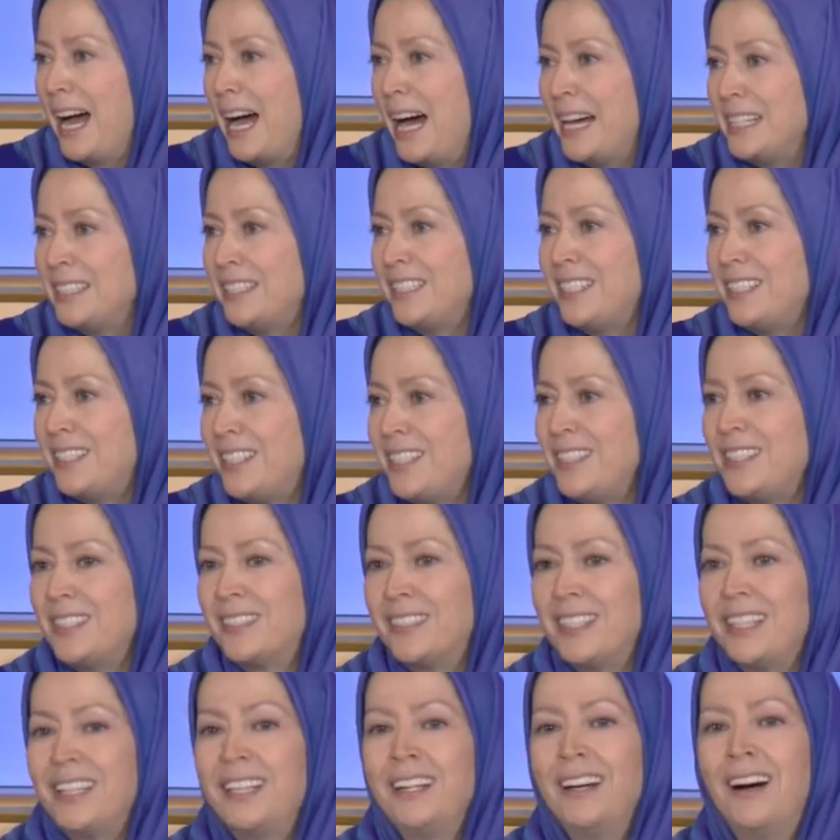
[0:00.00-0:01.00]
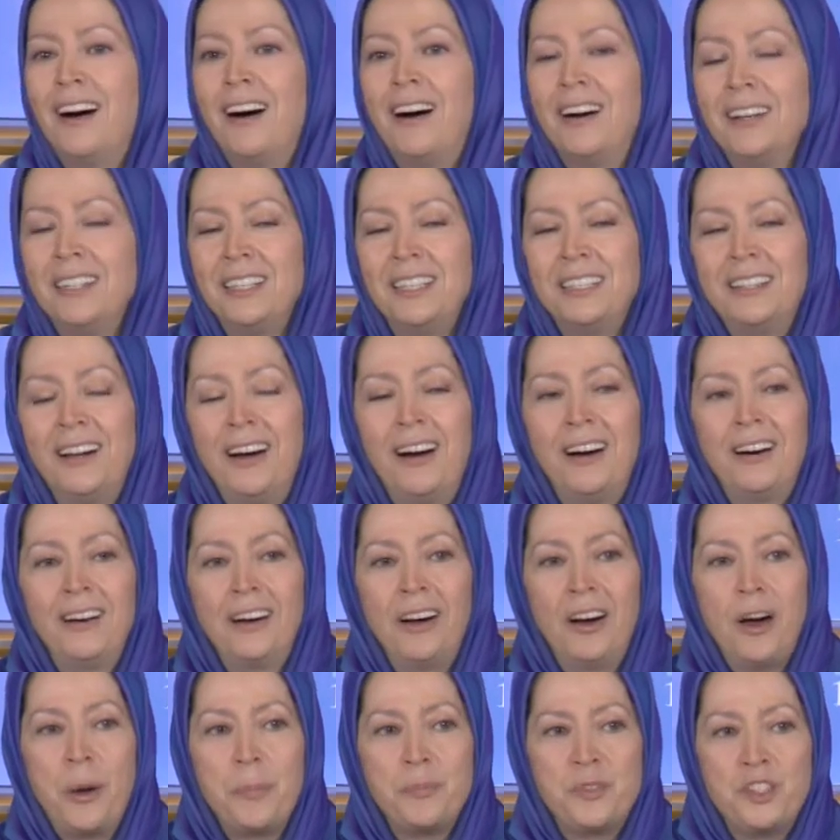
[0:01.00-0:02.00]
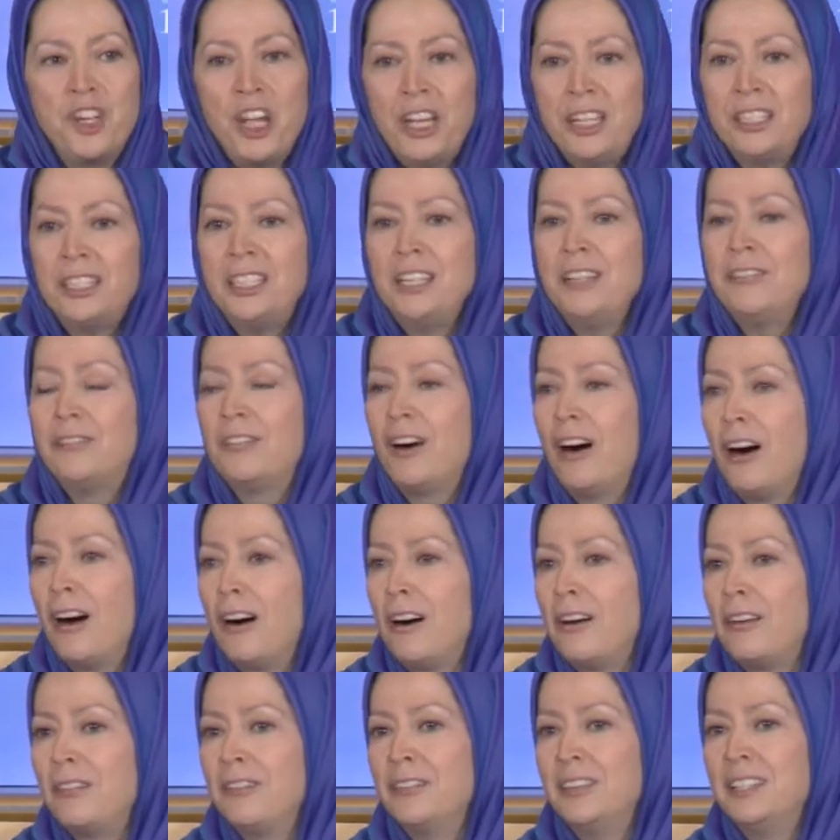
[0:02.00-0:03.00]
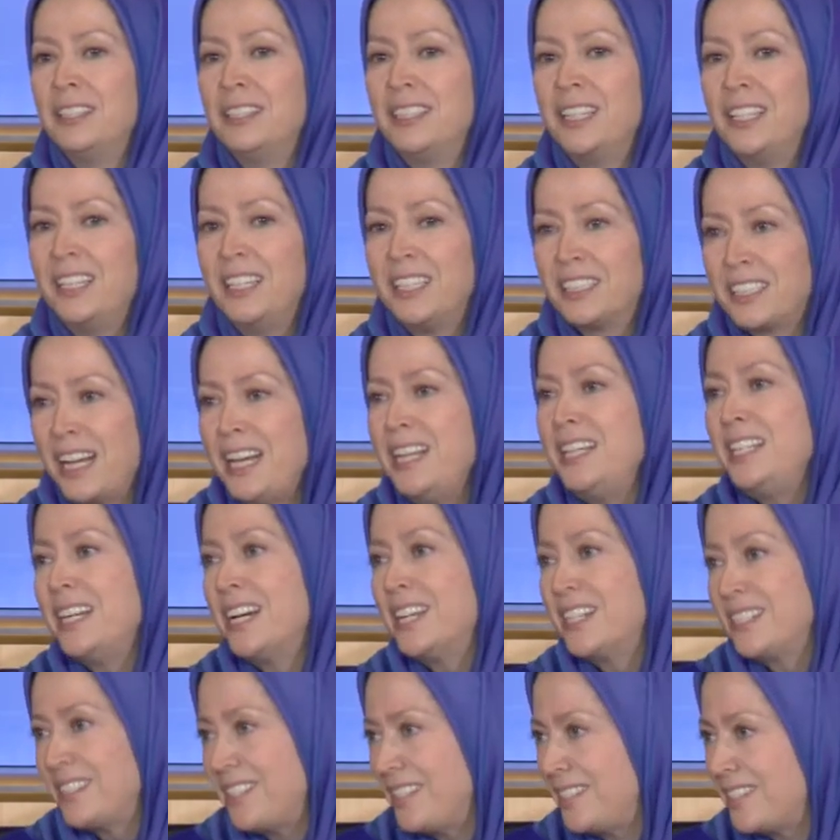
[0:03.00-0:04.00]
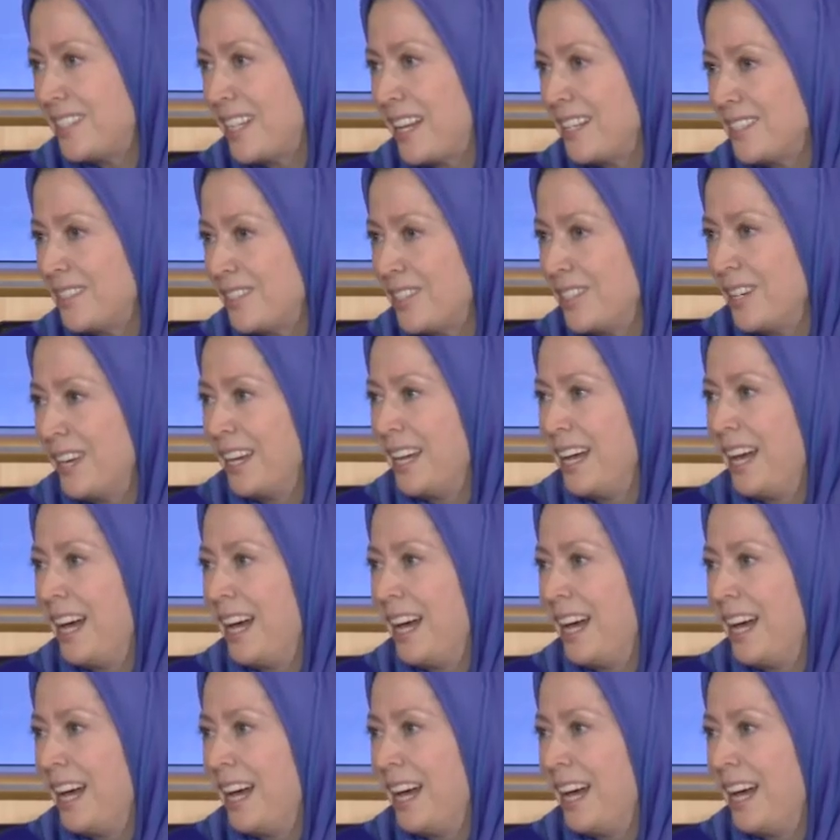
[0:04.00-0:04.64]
And it is the objective of the Iranian resistance.